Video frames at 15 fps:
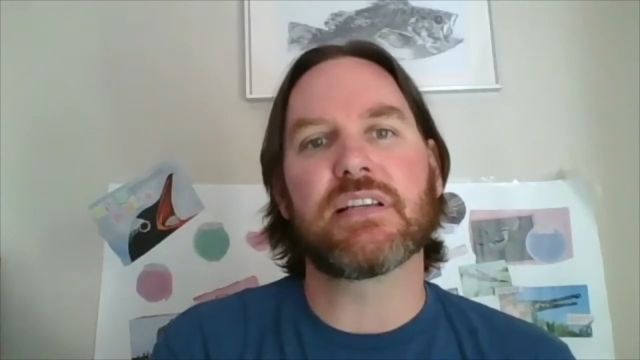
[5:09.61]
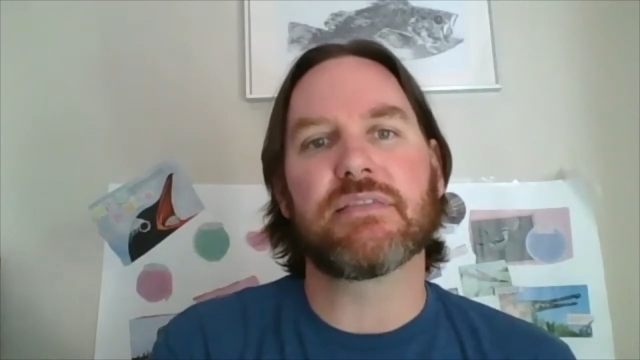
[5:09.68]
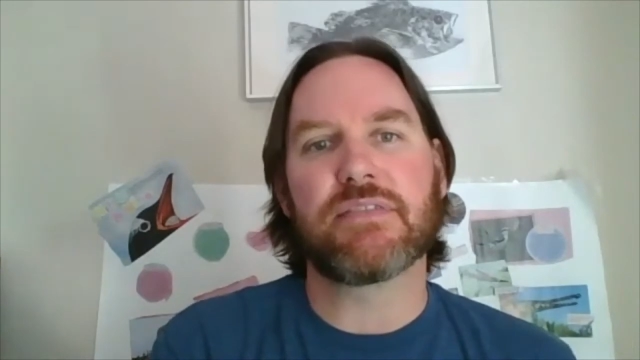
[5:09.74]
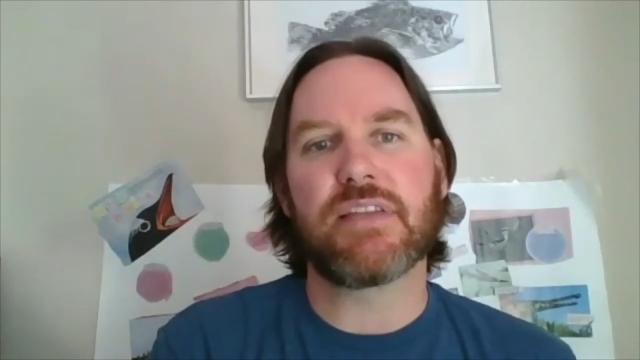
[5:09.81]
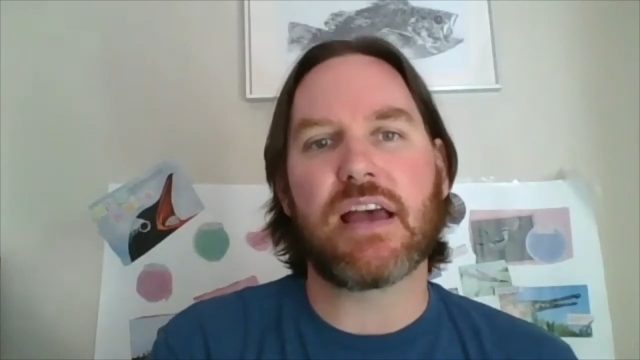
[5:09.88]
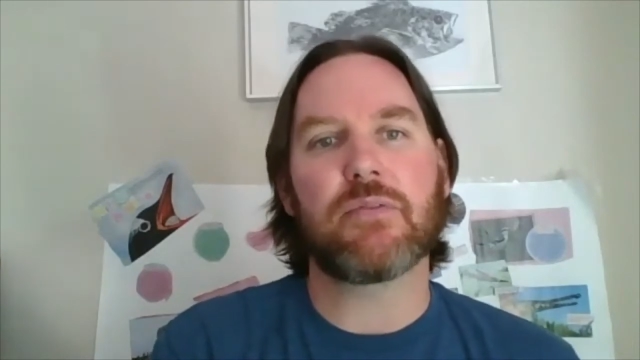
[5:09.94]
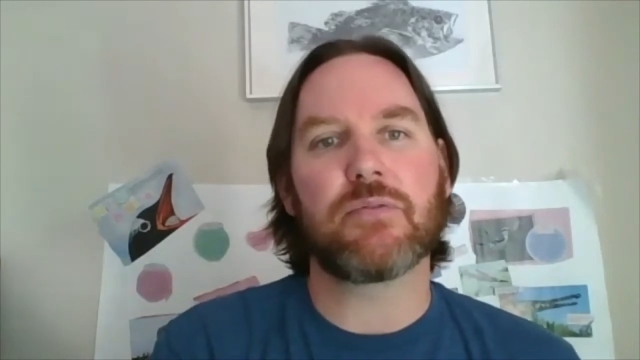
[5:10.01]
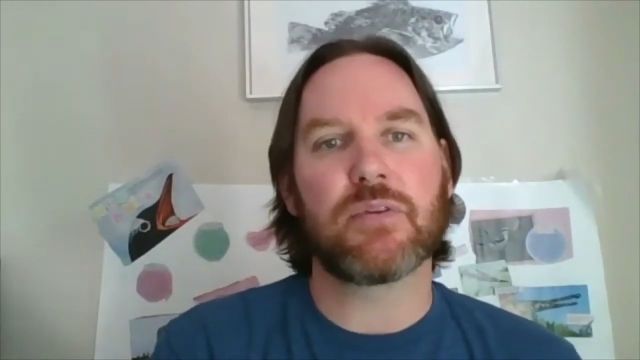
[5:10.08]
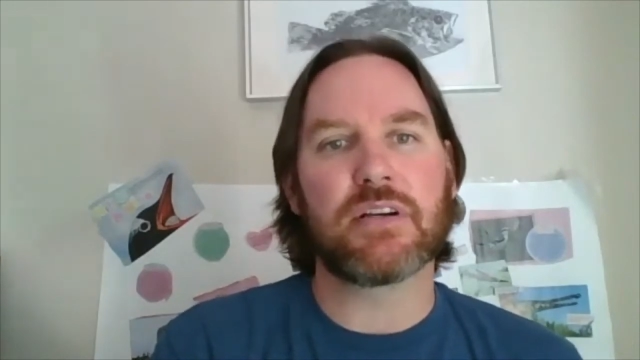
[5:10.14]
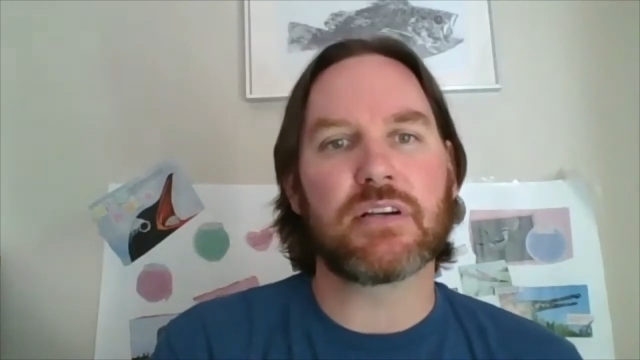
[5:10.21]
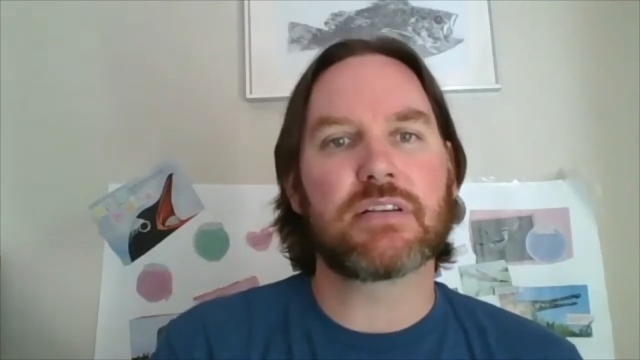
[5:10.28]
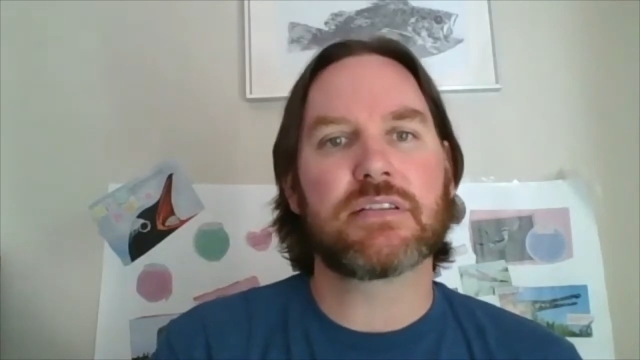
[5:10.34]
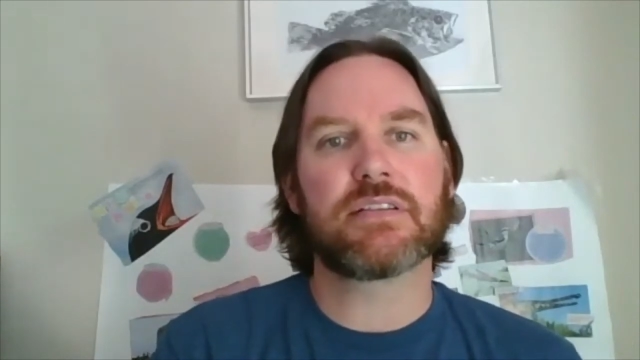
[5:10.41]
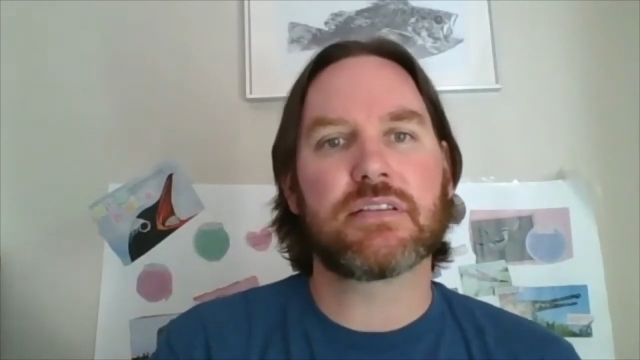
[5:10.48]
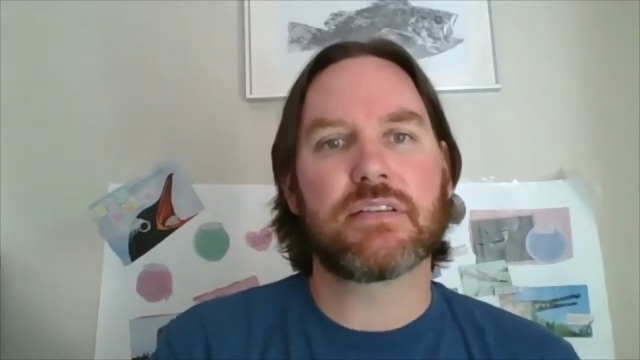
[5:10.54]
if that
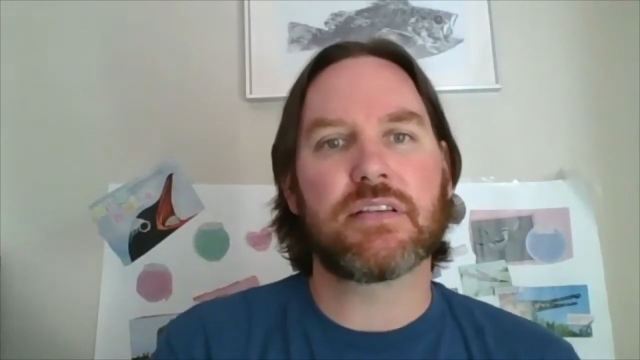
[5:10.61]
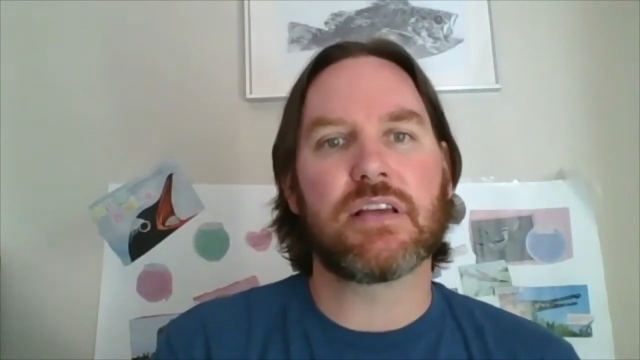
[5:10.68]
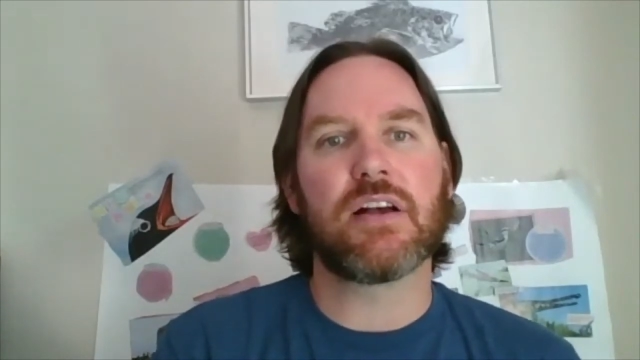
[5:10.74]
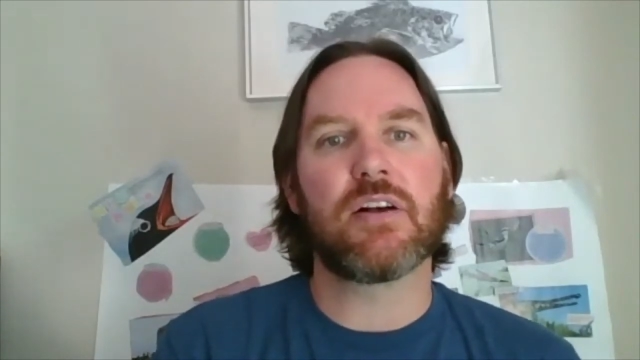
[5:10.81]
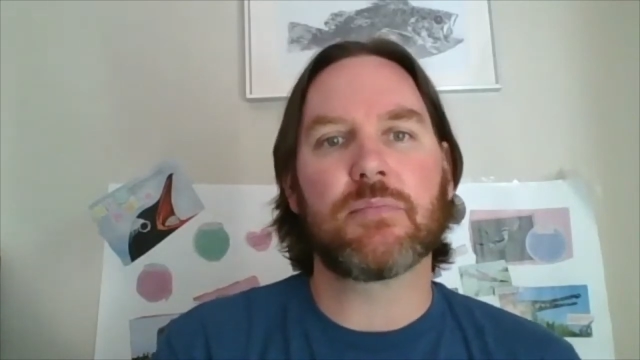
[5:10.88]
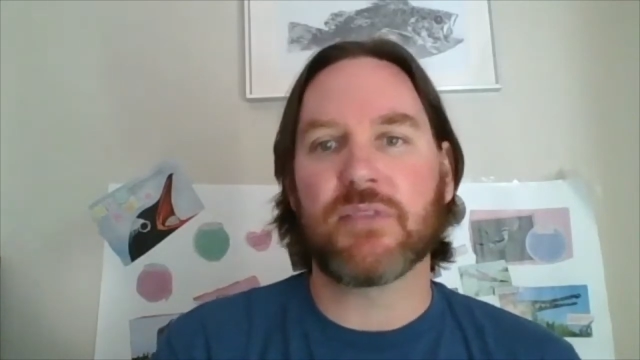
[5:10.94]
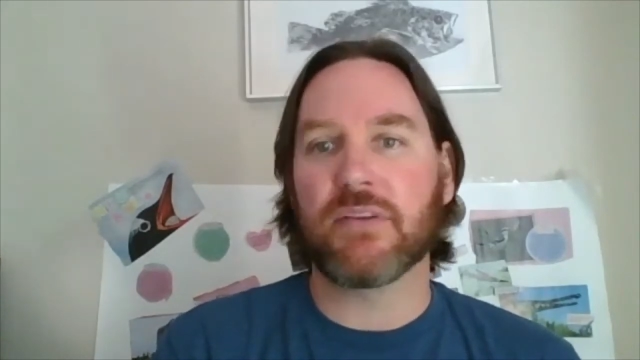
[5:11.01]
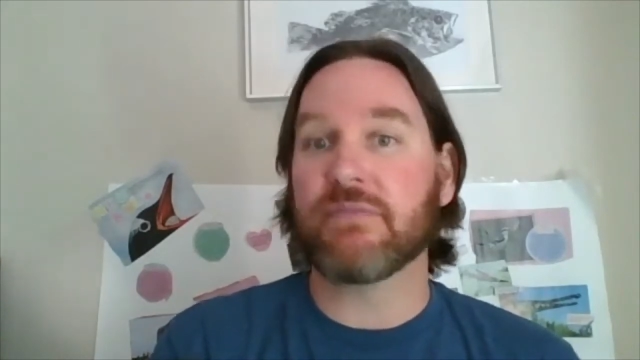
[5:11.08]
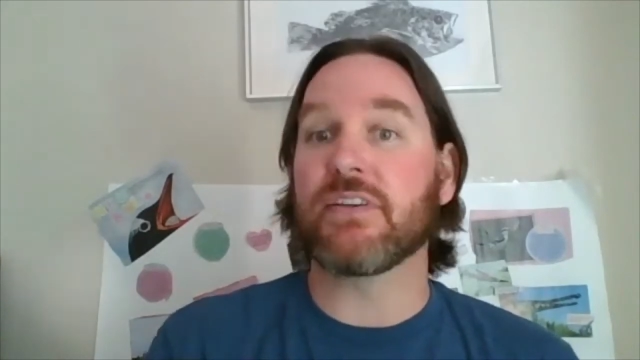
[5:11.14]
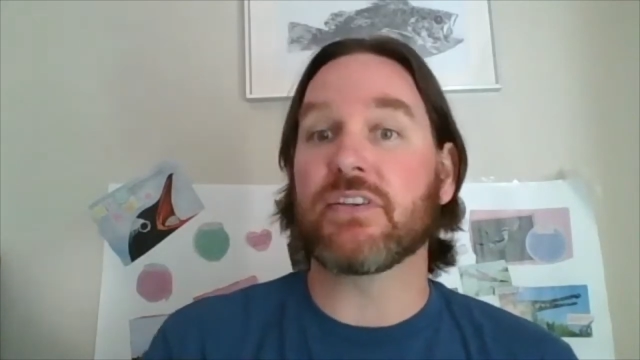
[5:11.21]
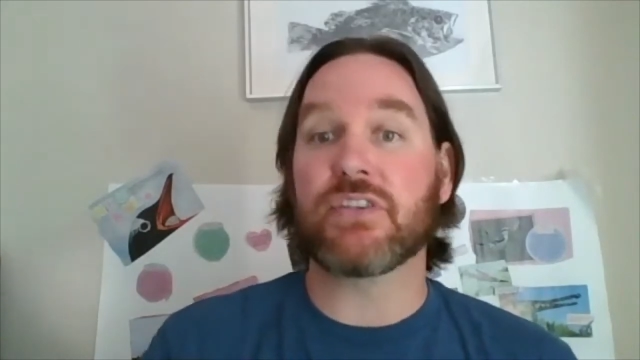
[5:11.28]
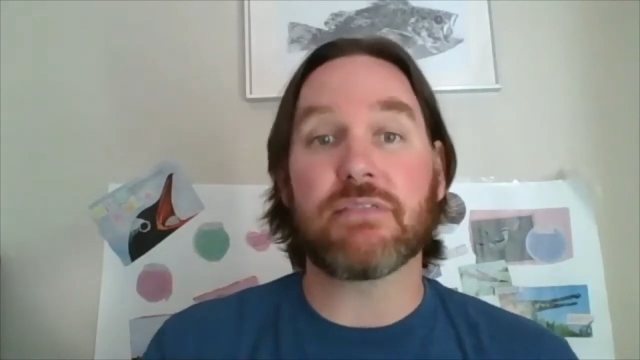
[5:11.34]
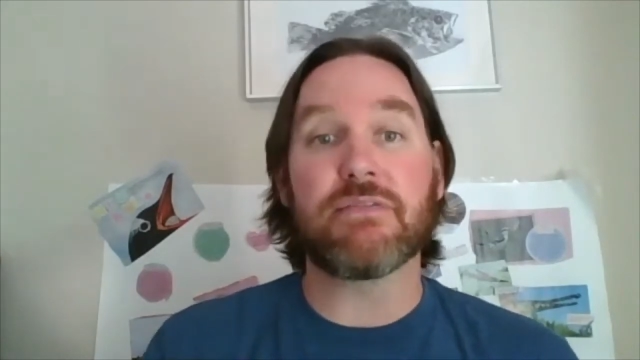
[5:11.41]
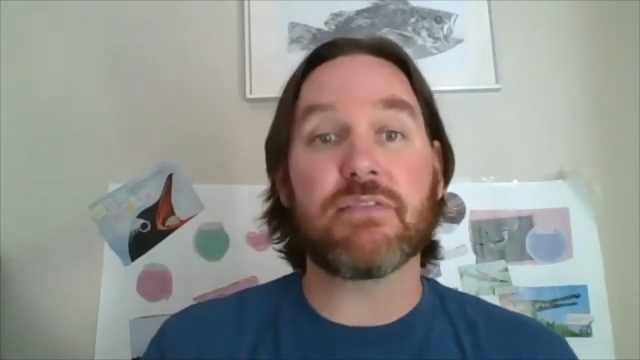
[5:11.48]
works to help the fish even